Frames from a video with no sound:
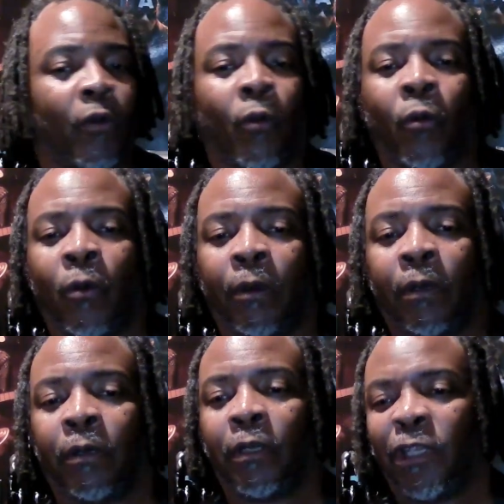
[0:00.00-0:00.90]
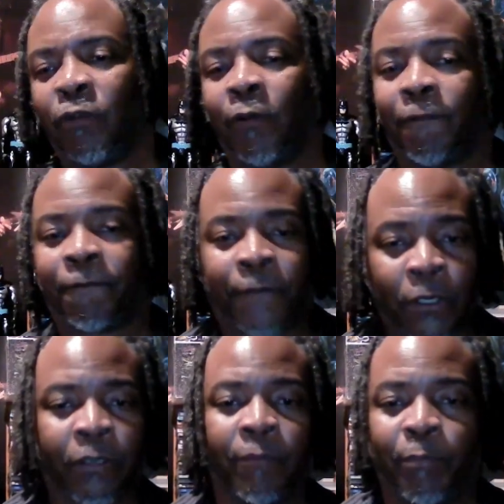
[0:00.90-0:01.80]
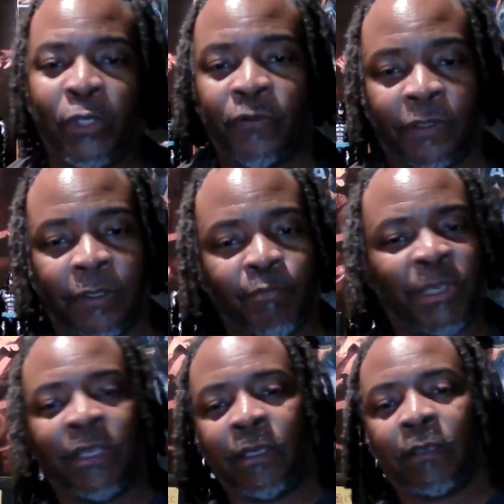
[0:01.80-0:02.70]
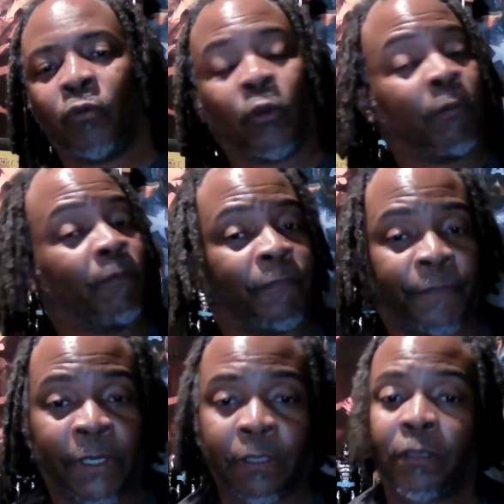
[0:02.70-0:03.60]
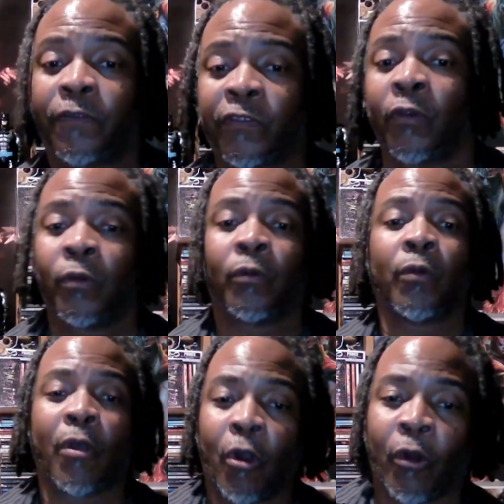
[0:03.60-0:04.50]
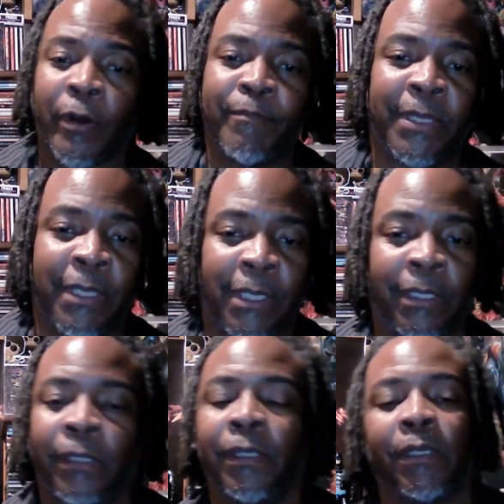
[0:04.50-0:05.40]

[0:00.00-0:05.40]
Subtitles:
or funk music being, or funk, soul, R&B